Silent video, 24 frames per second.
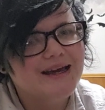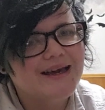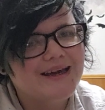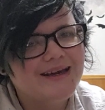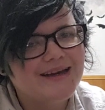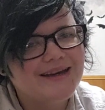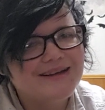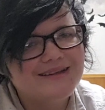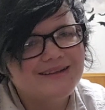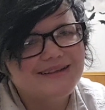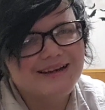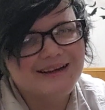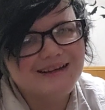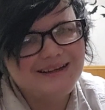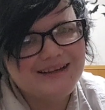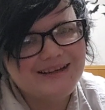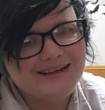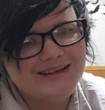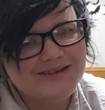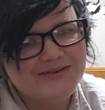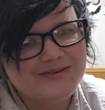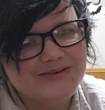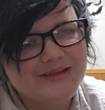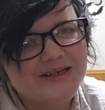day, night,
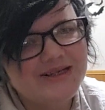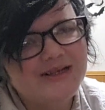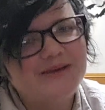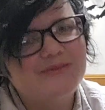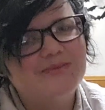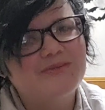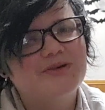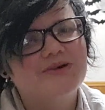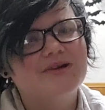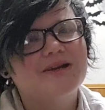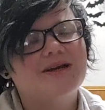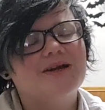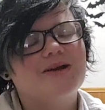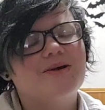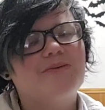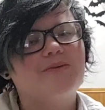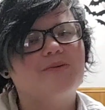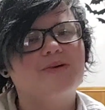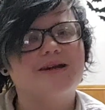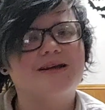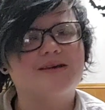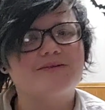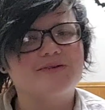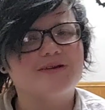evening, morning,
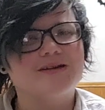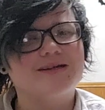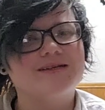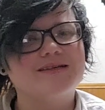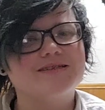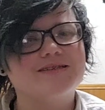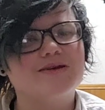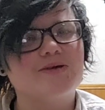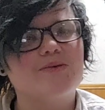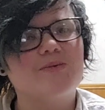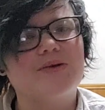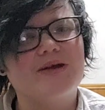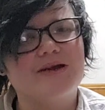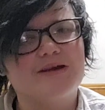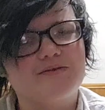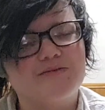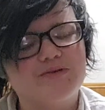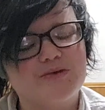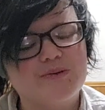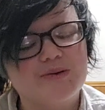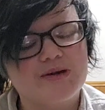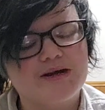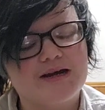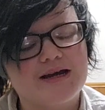whatever it is, wherever
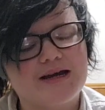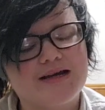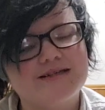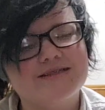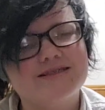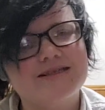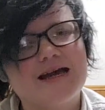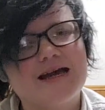you are, guys.